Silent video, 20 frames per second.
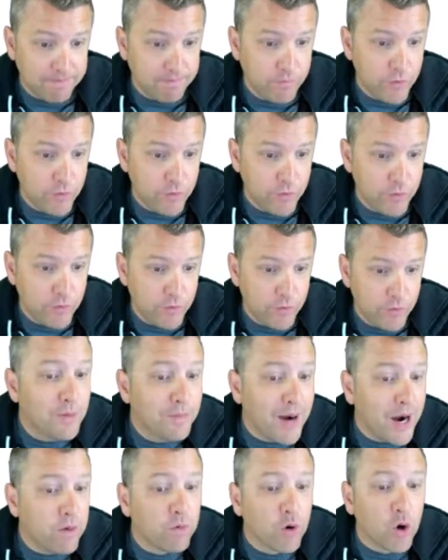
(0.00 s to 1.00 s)
You can do it
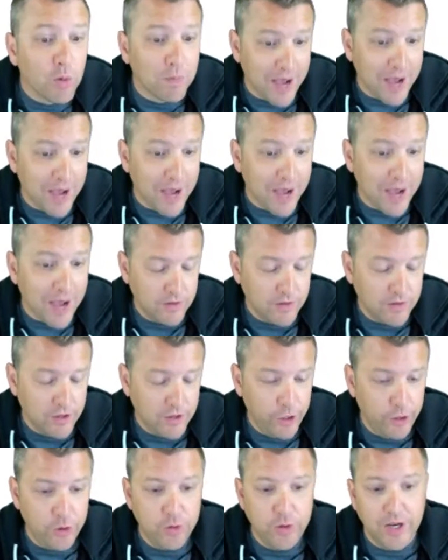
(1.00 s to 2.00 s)
by rollbacks.
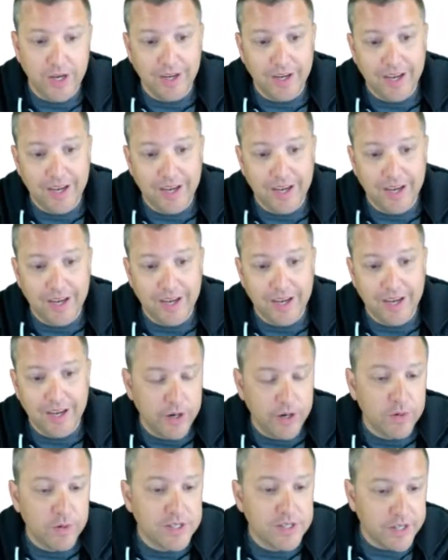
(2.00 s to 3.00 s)
You can count the
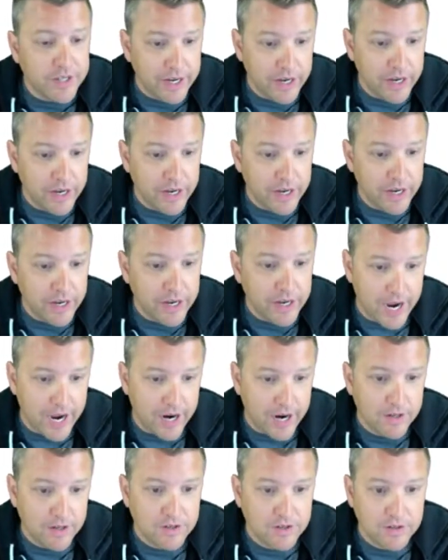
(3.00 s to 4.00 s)
frequency of
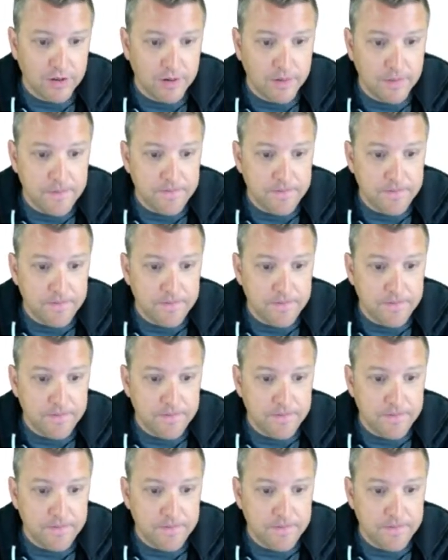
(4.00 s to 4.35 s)
rollbacks.